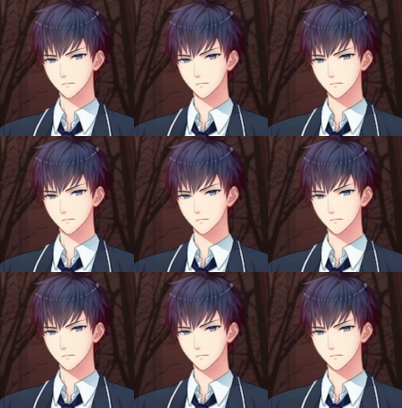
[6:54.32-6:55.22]

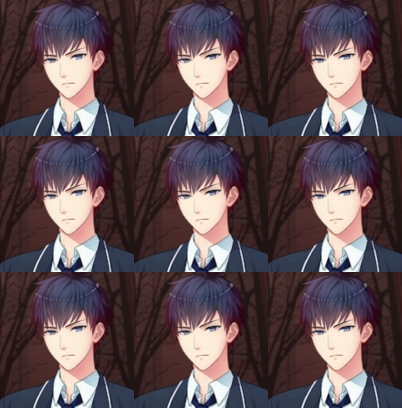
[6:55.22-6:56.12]

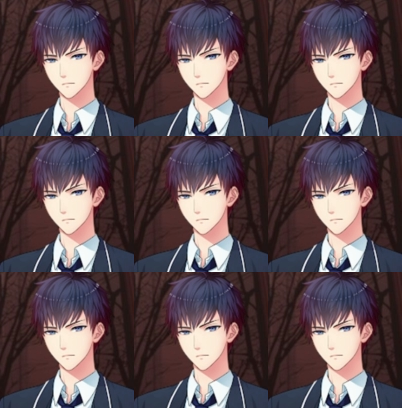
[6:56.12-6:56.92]
(silence)